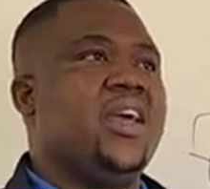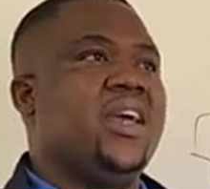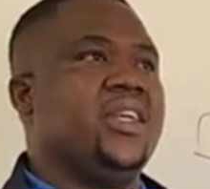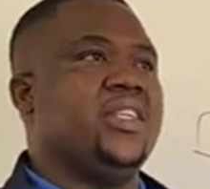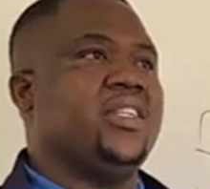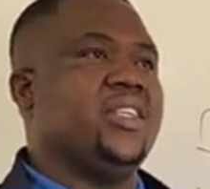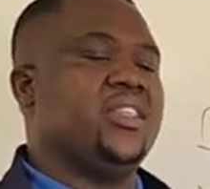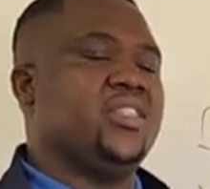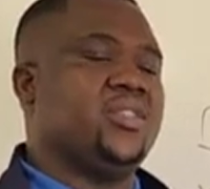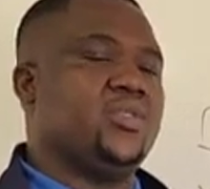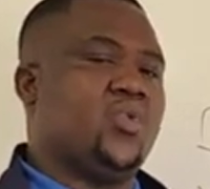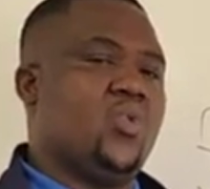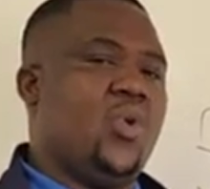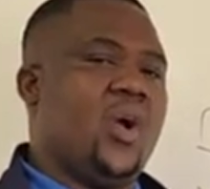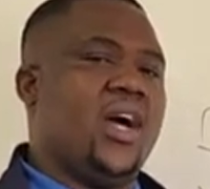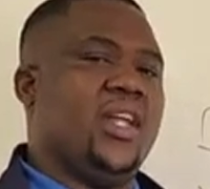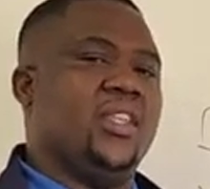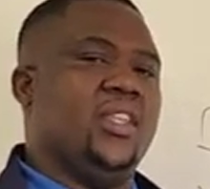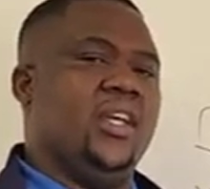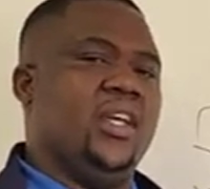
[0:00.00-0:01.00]
it is
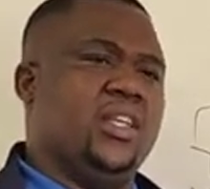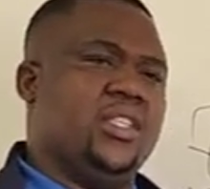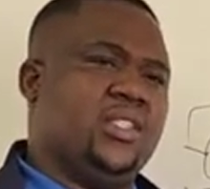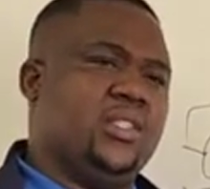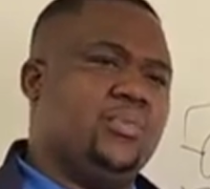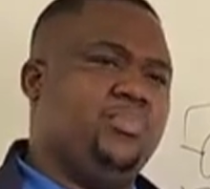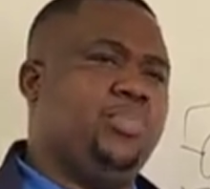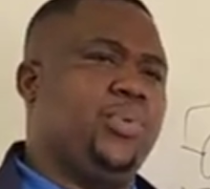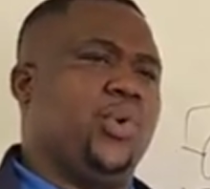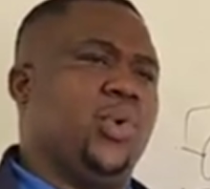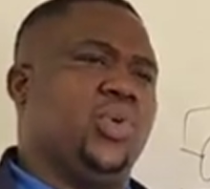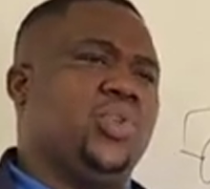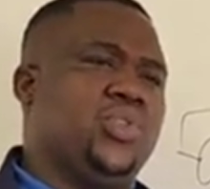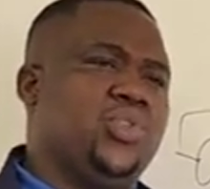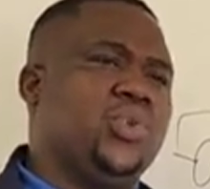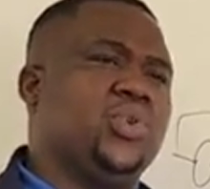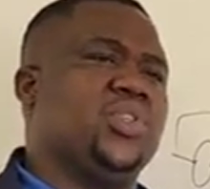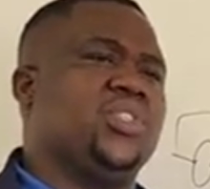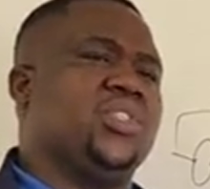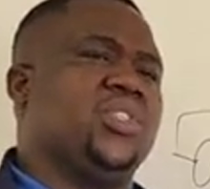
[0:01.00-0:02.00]
what is
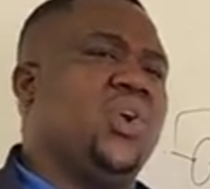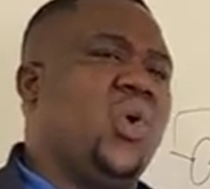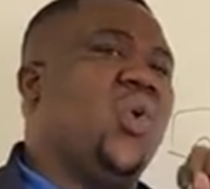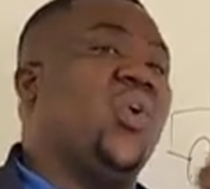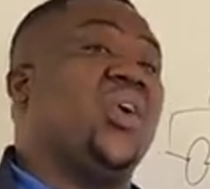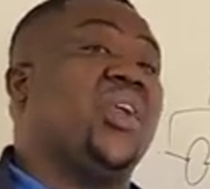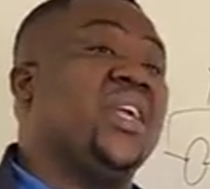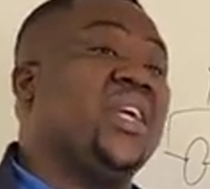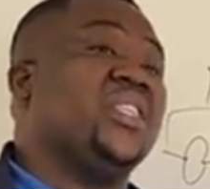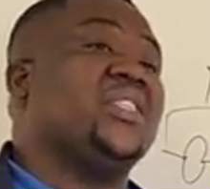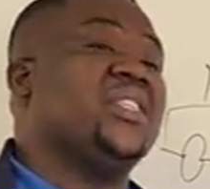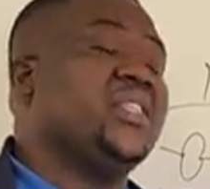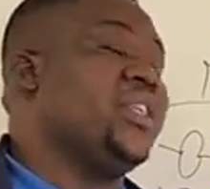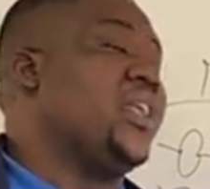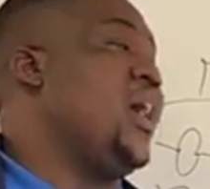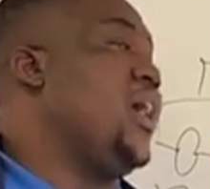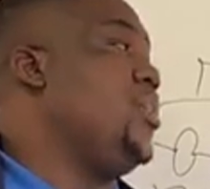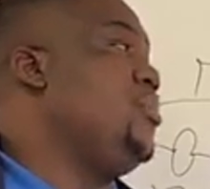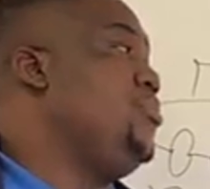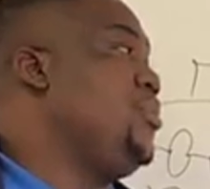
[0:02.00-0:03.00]
produced
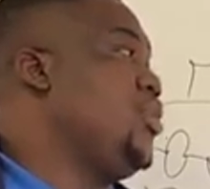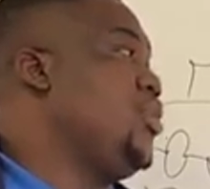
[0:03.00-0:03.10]
original